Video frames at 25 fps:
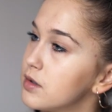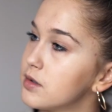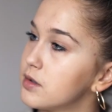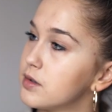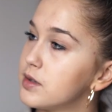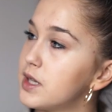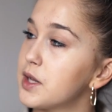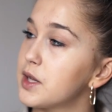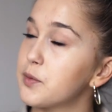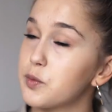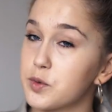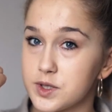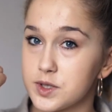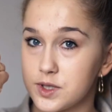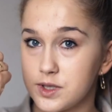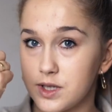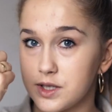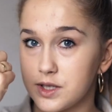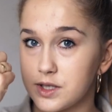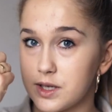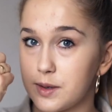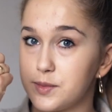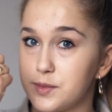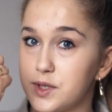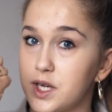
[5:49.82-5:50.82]
That was
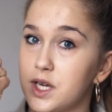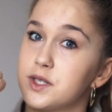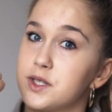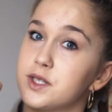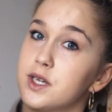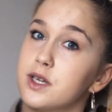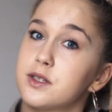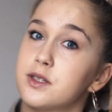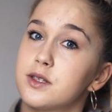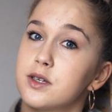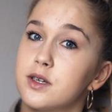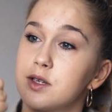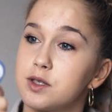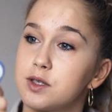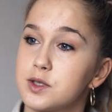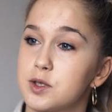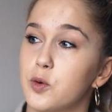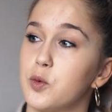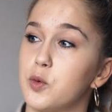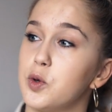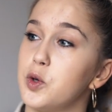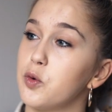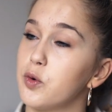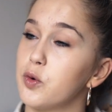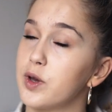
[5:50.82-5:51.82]
not updated,
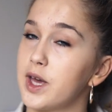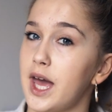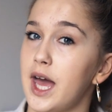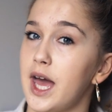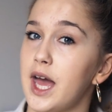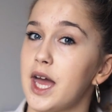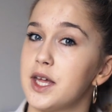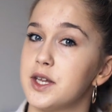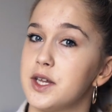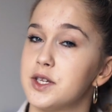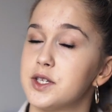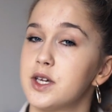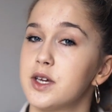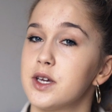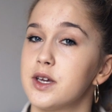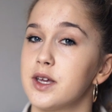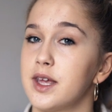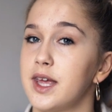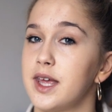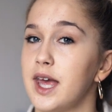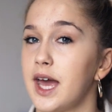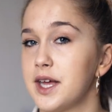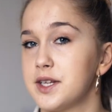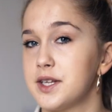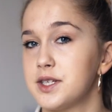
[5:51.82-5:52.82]
so you can't
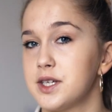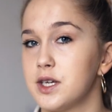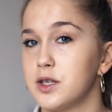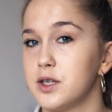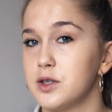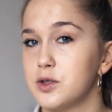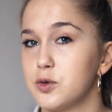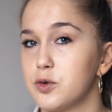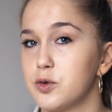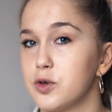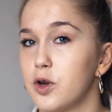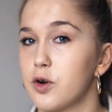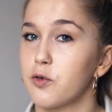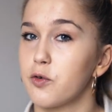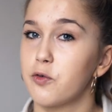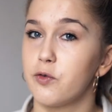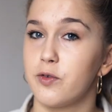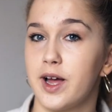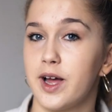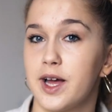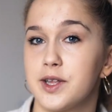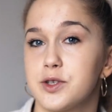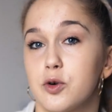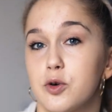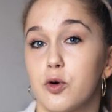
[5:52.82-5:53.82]
get into your
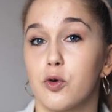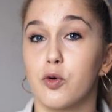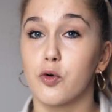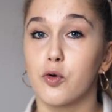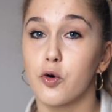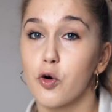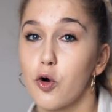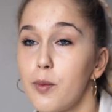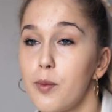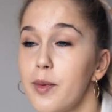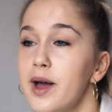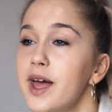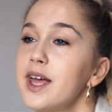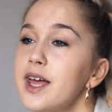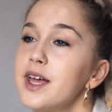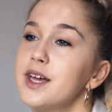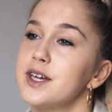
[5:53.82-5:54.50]
flat or room.